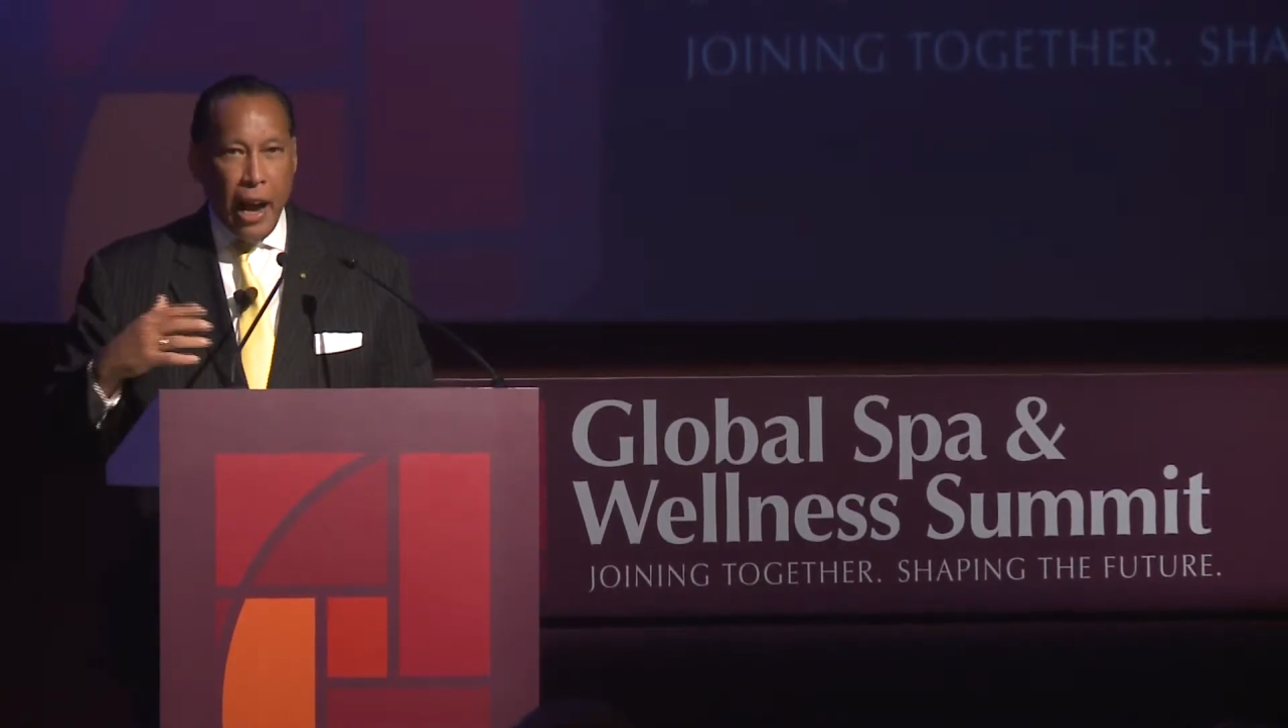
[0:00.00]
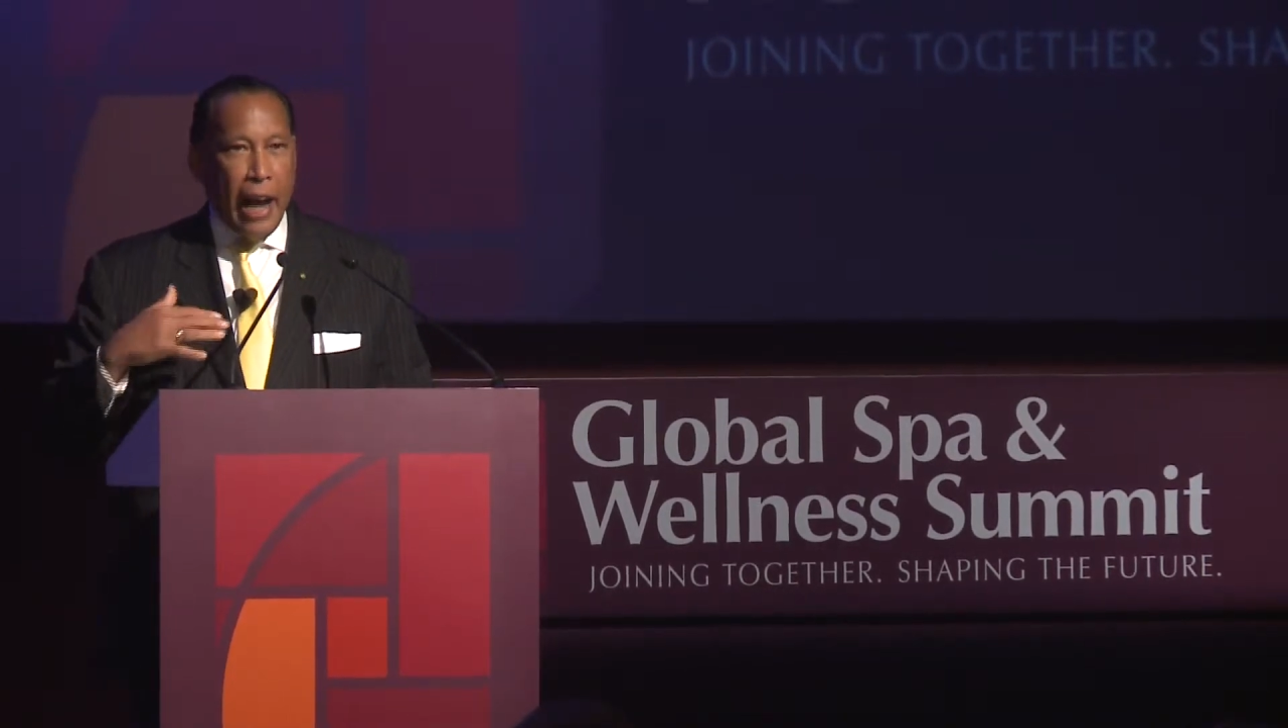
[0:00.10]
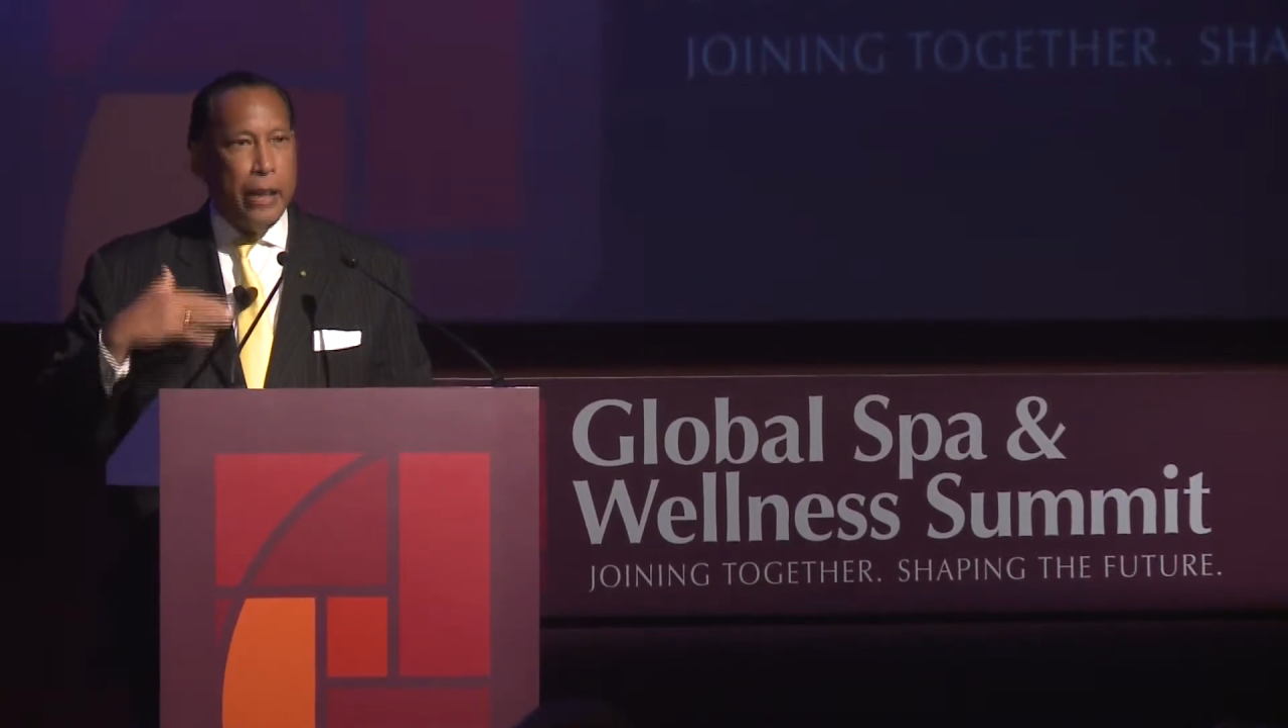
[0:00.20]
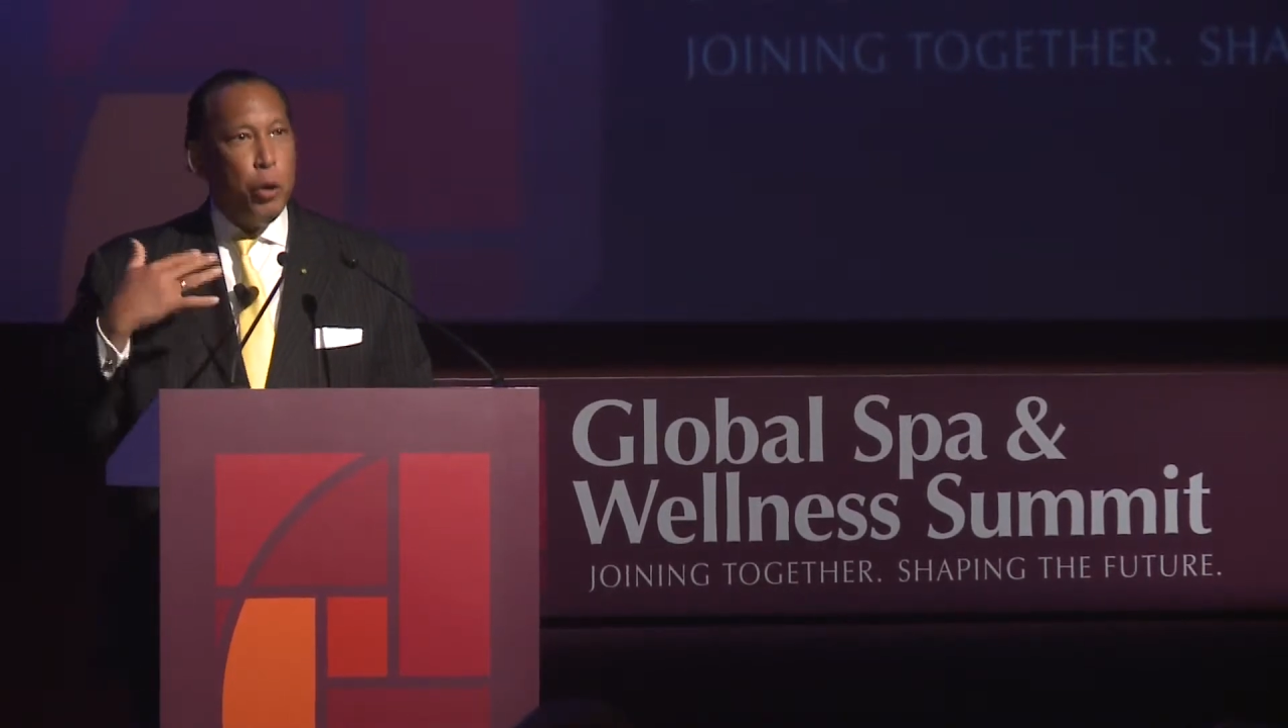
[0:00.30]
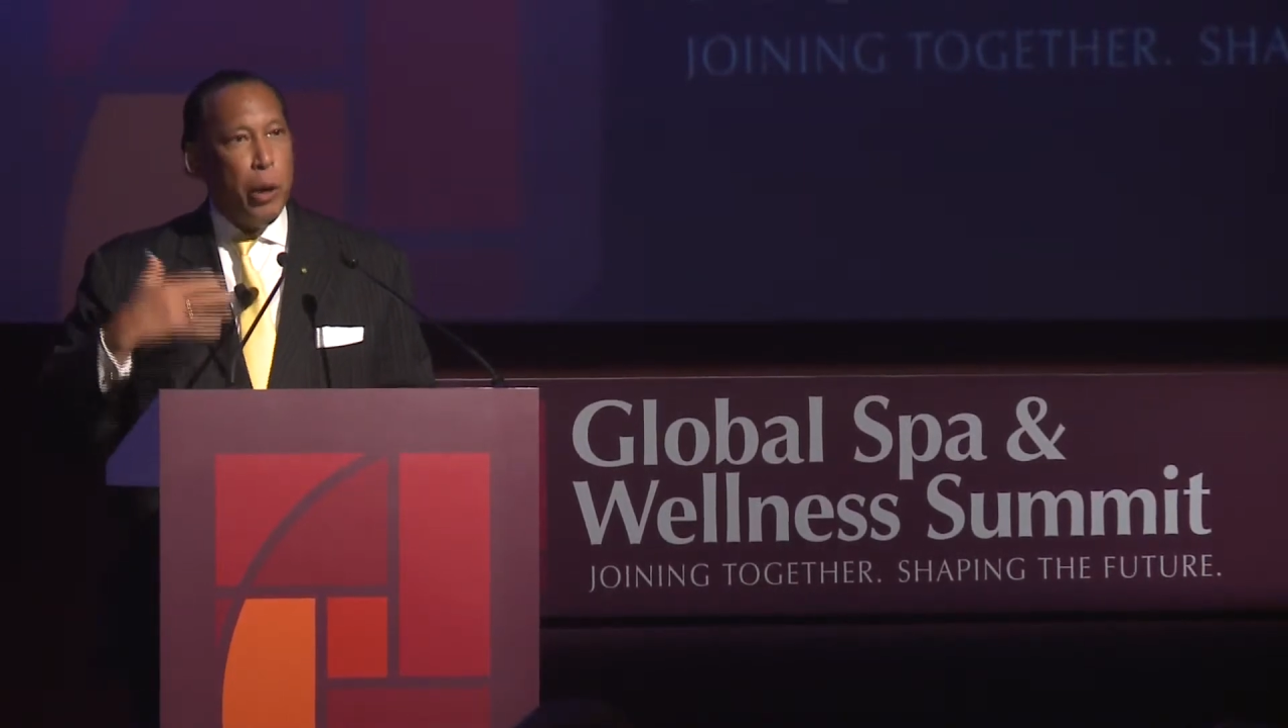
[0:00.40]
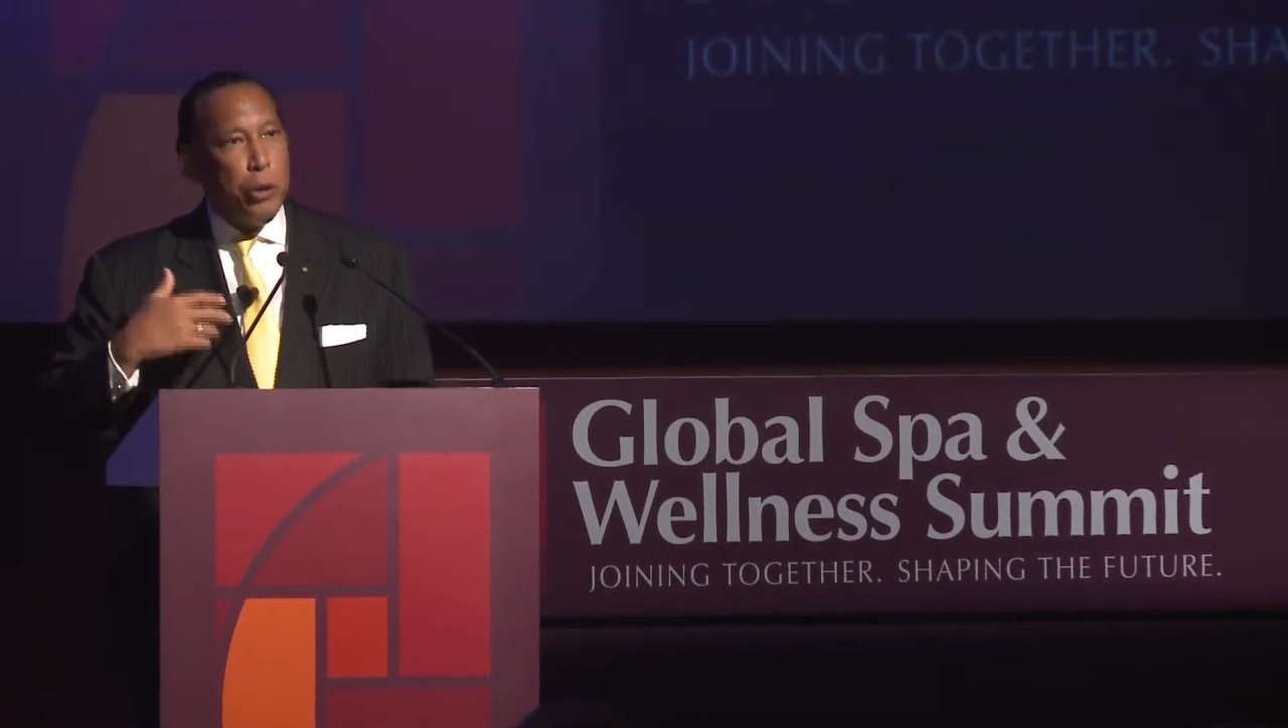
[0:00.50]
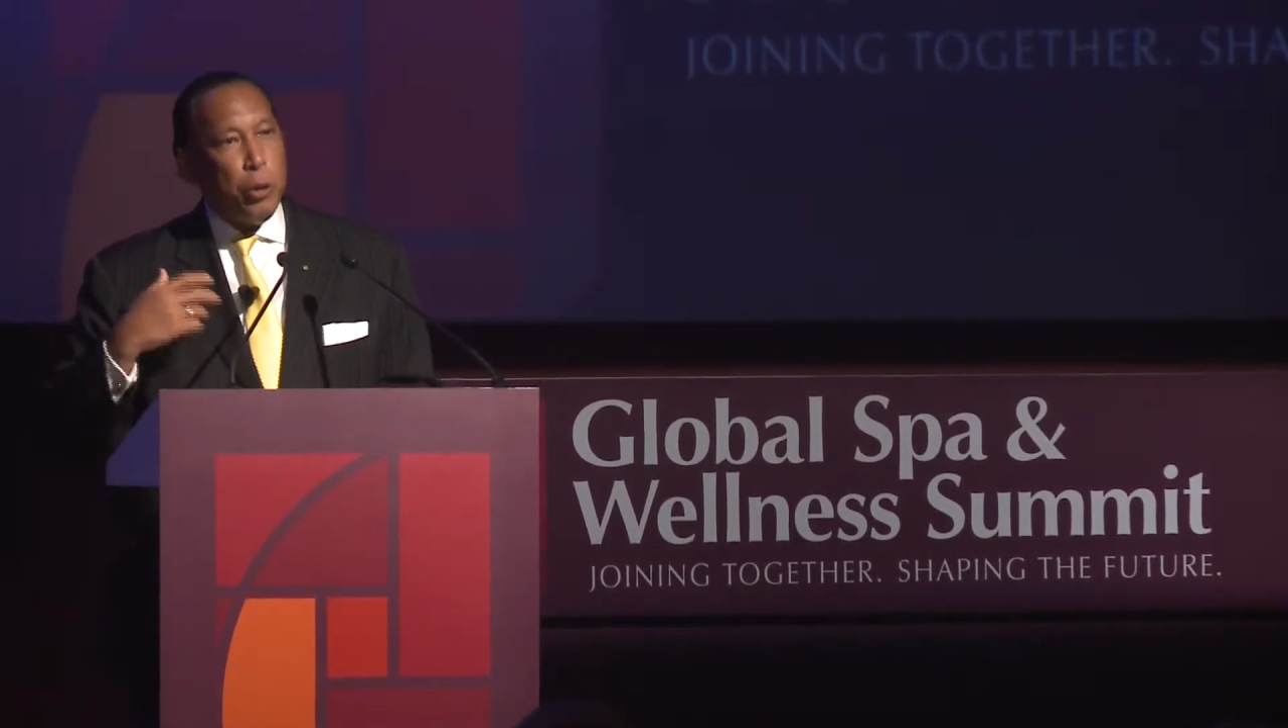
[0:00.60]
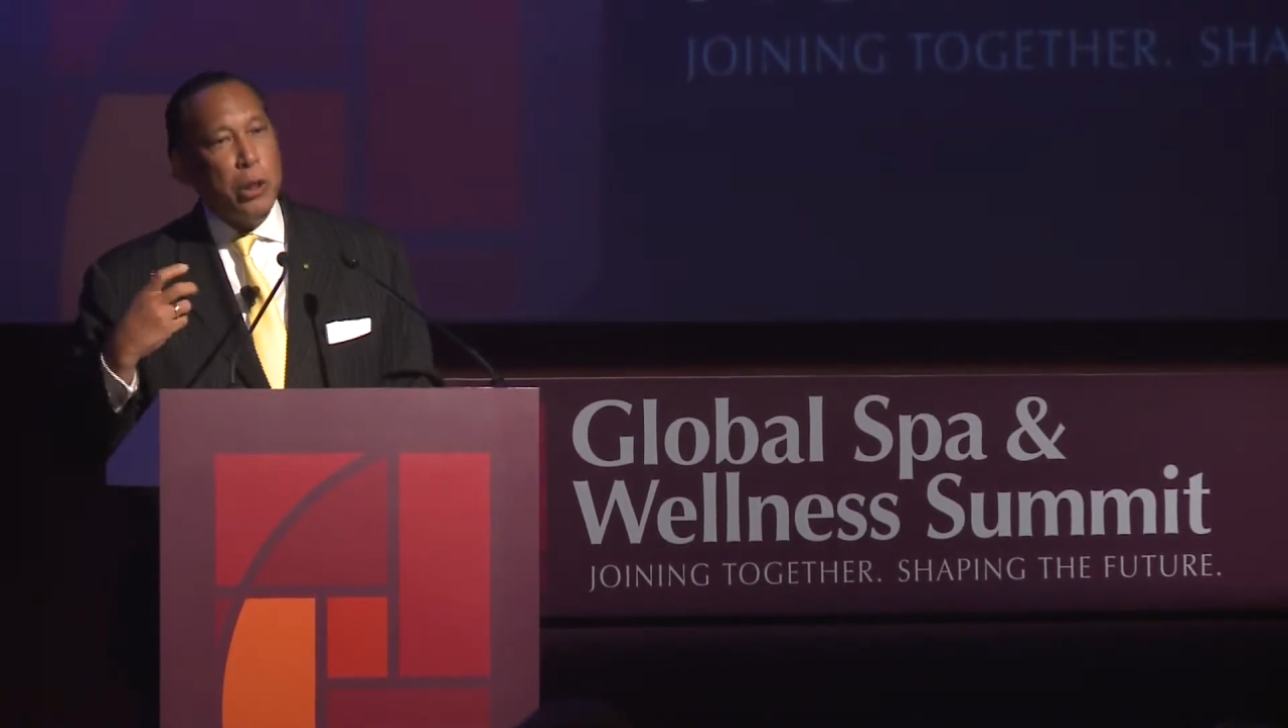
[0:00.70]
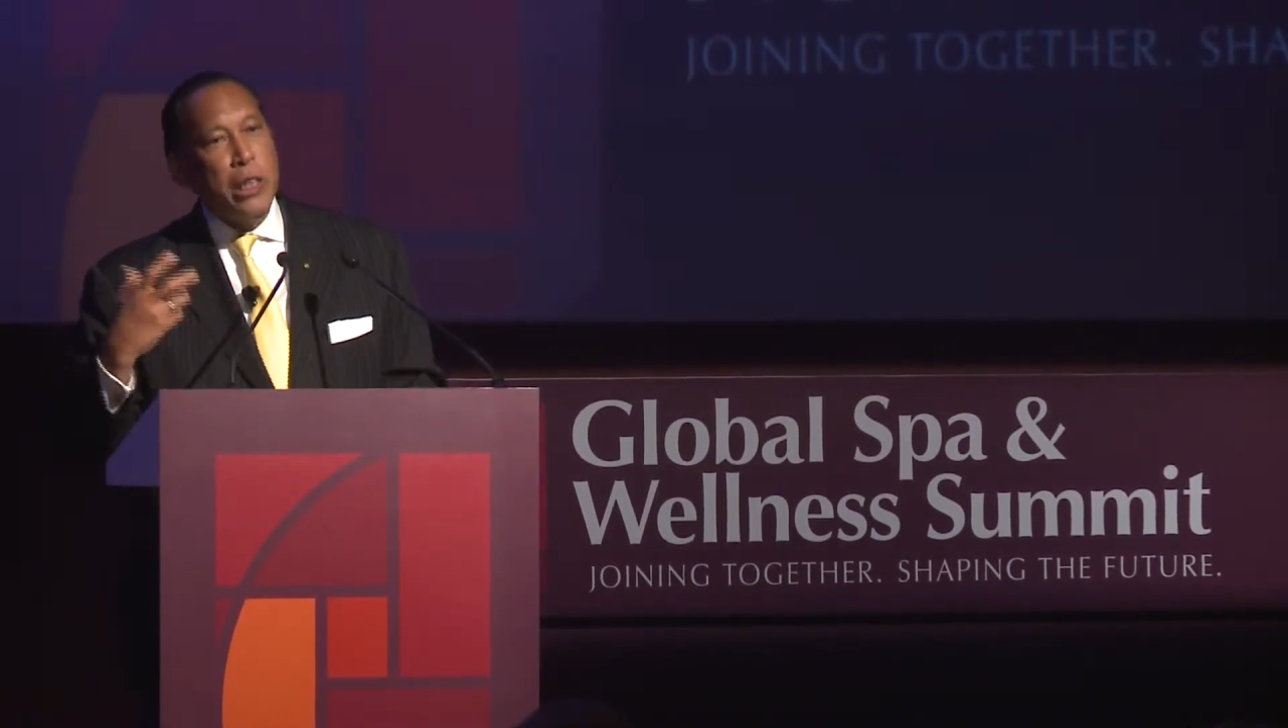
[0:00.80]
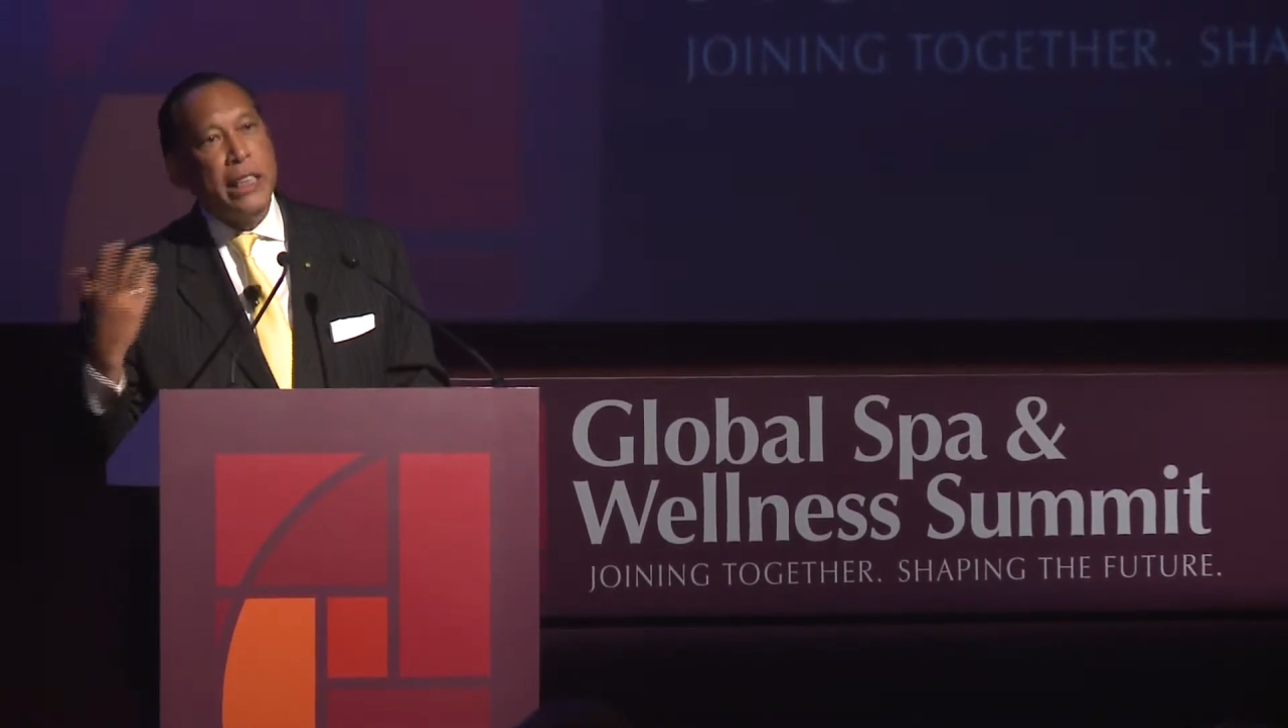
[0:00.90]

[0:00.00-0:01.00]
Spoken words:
and going towards the